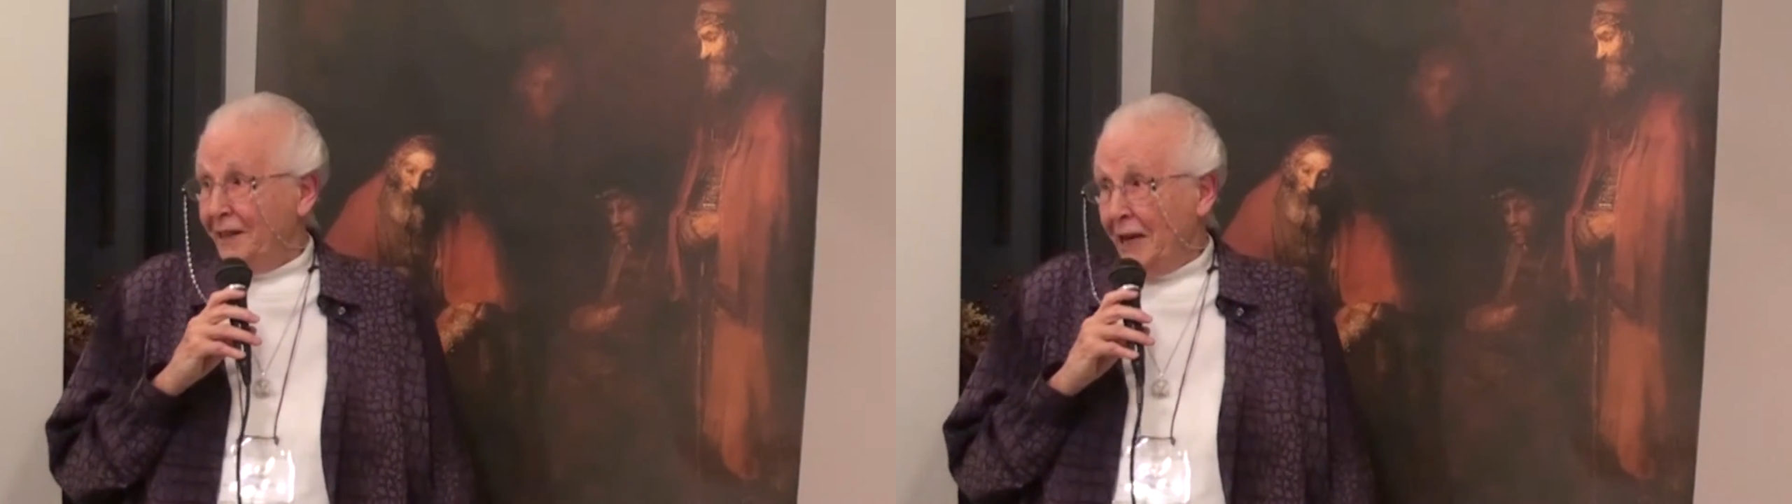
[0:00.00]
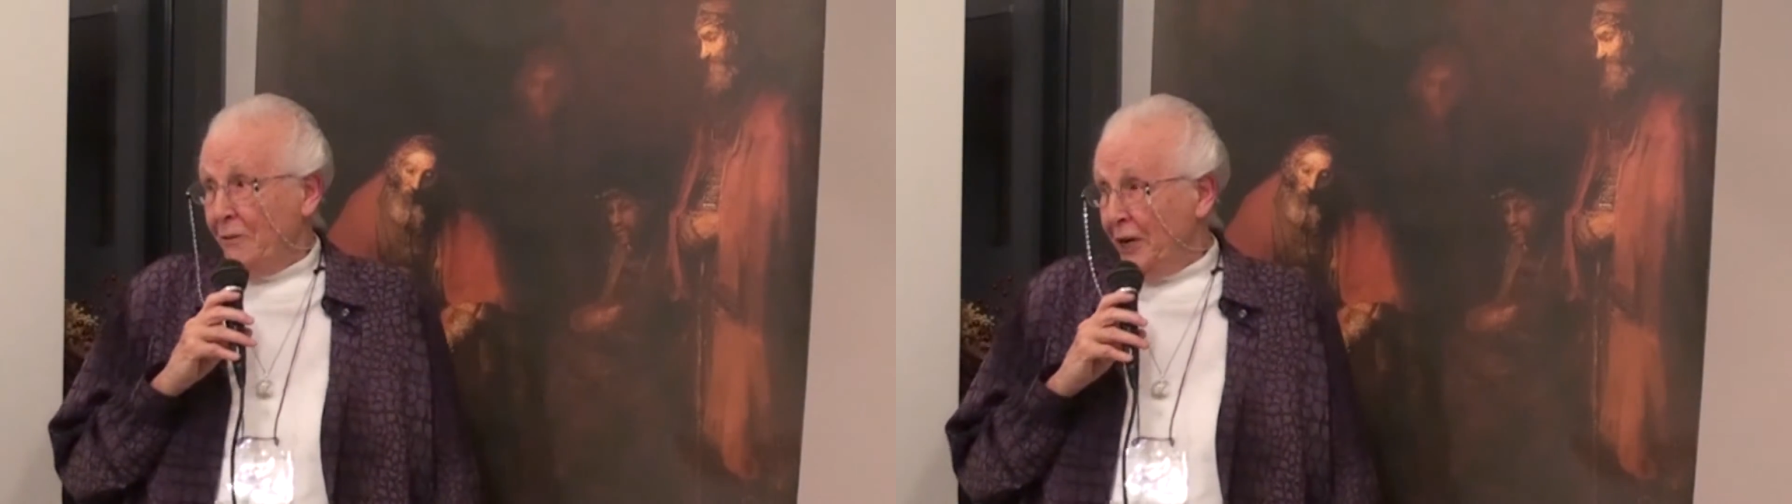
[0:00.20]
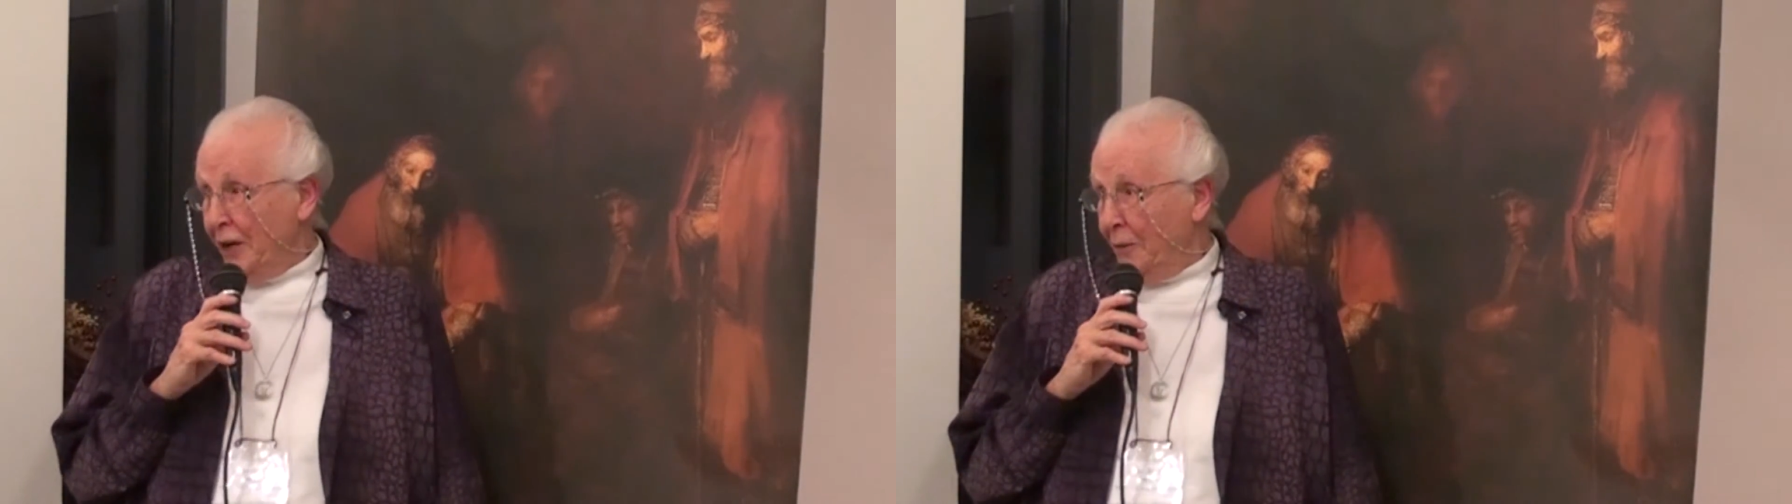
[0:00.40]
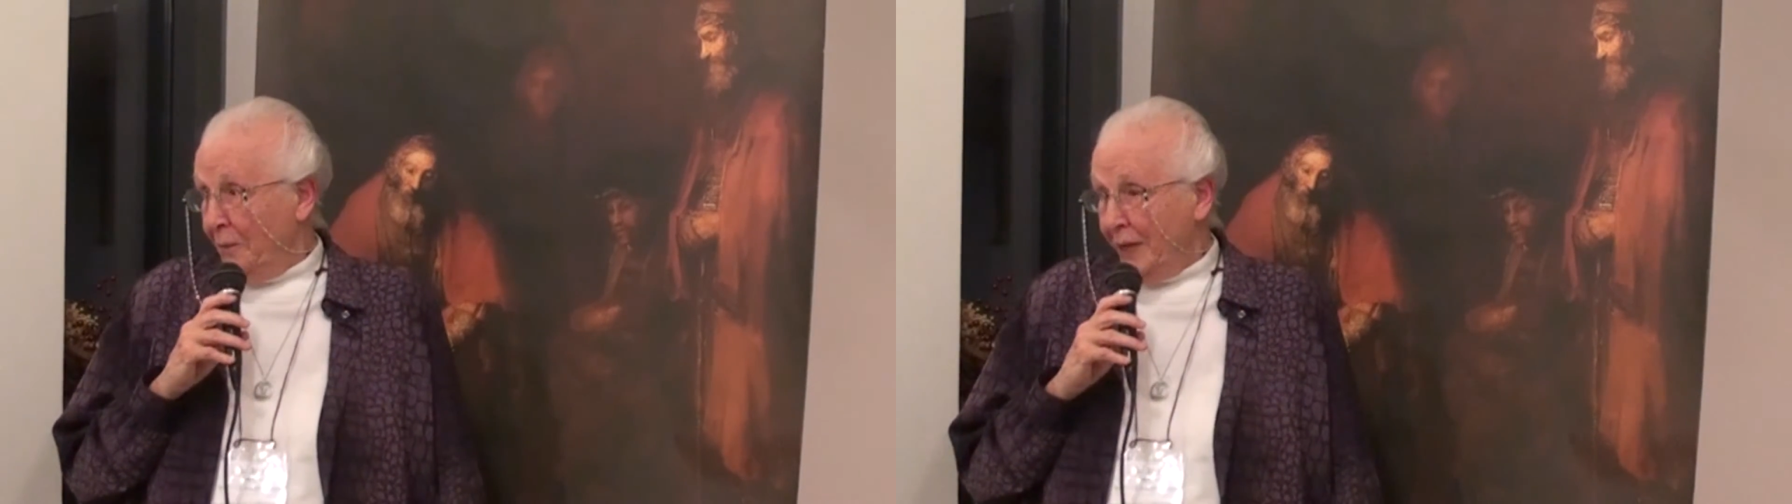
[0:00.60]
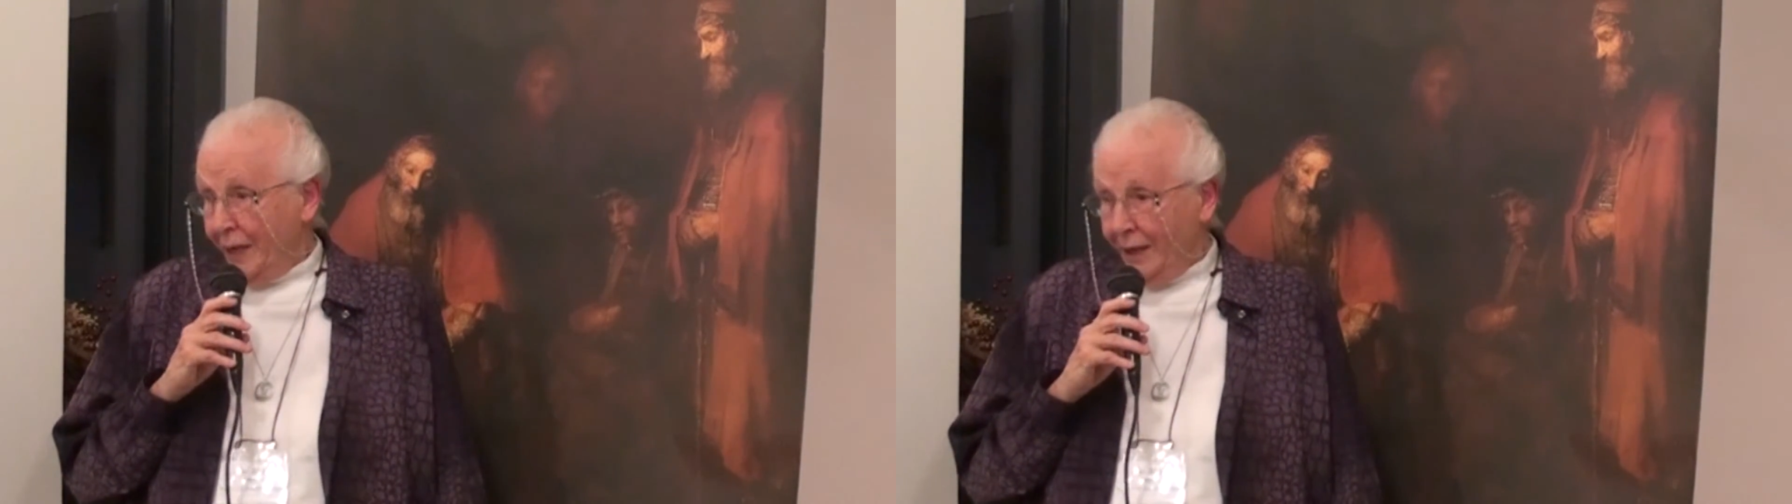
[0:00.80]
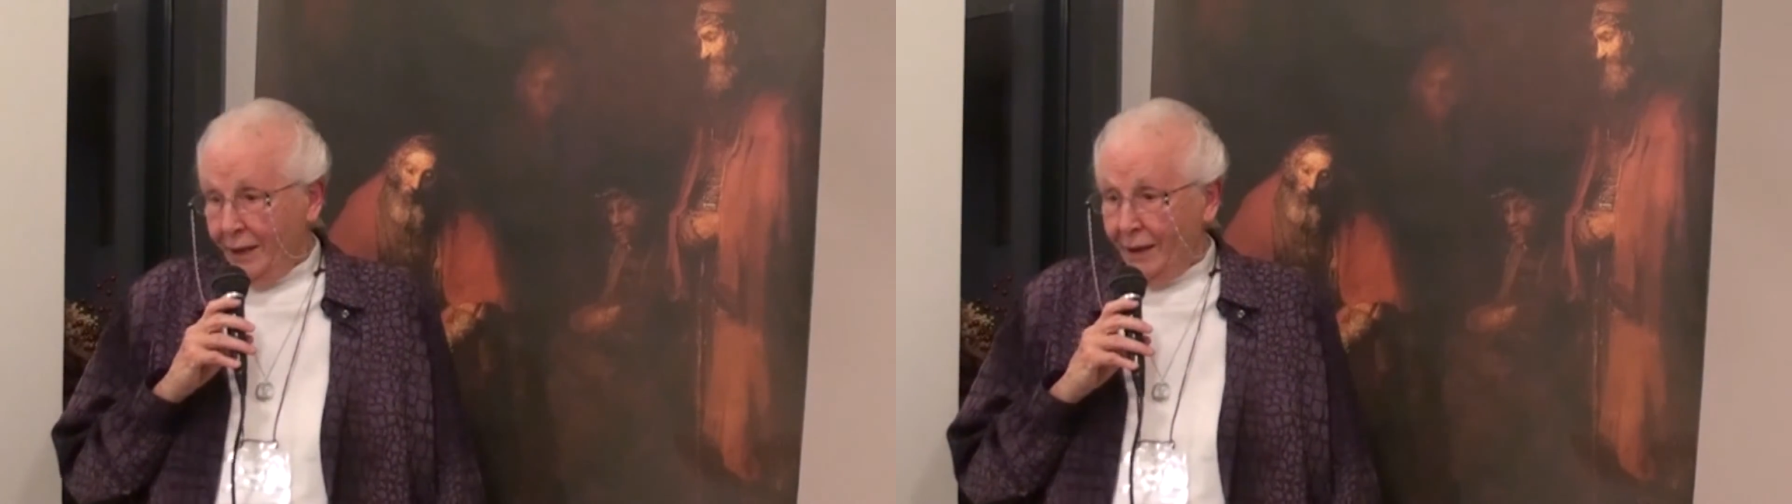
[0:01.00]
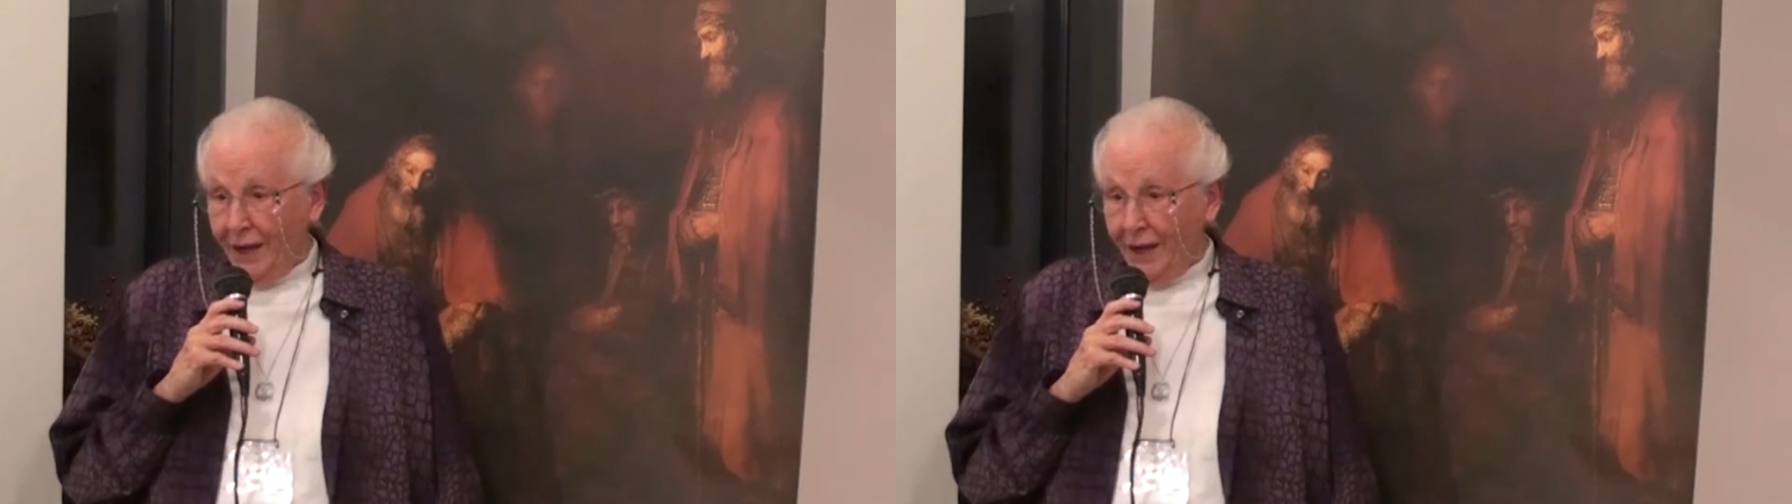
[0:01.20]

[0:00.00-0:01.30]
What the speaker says: they would help me.